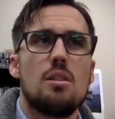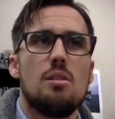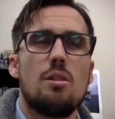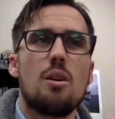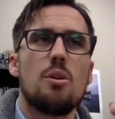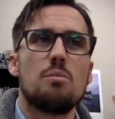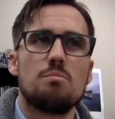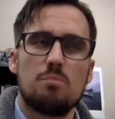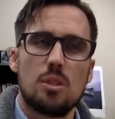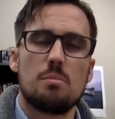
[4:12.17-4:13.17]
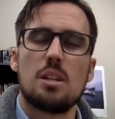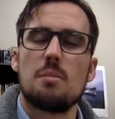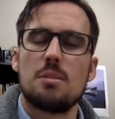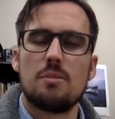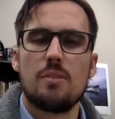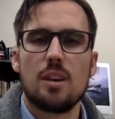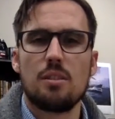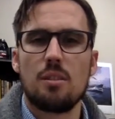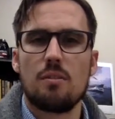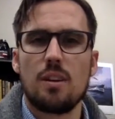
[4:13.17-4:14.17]
Though sometimes the
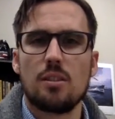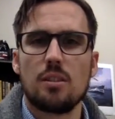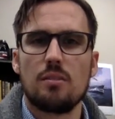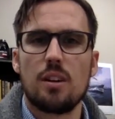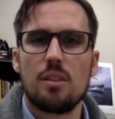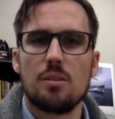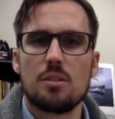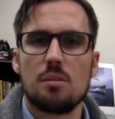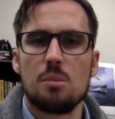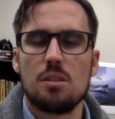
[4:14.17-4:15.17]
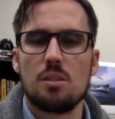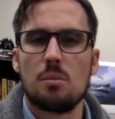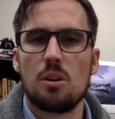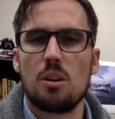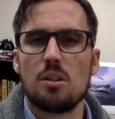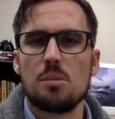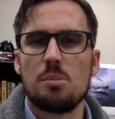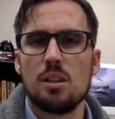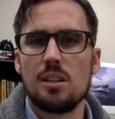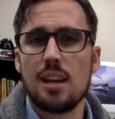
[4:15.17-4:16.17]
faith of the founding fathers can be somewhat hard to
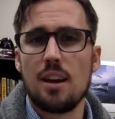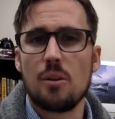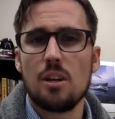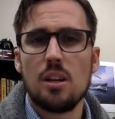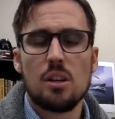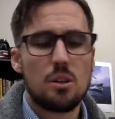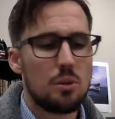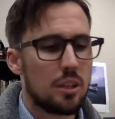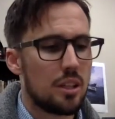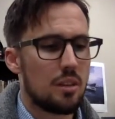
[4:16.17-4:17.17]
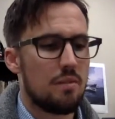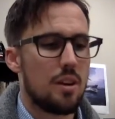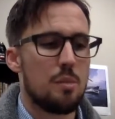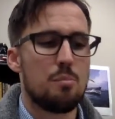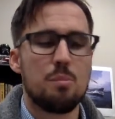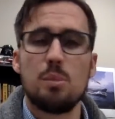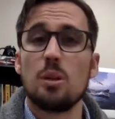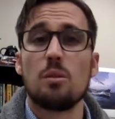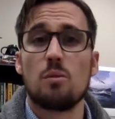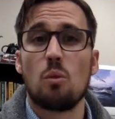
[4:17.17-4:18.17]
pin down, you look at the very
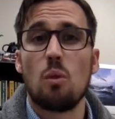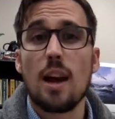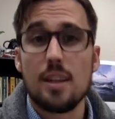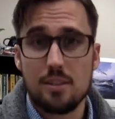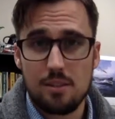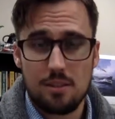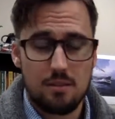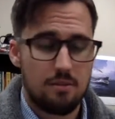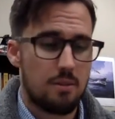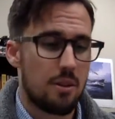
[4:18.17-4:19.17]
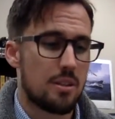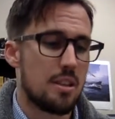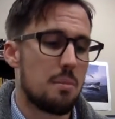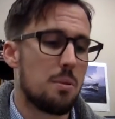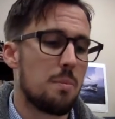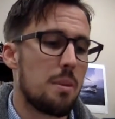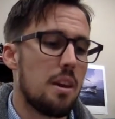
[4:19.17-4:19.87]
Bill of Rights, for example.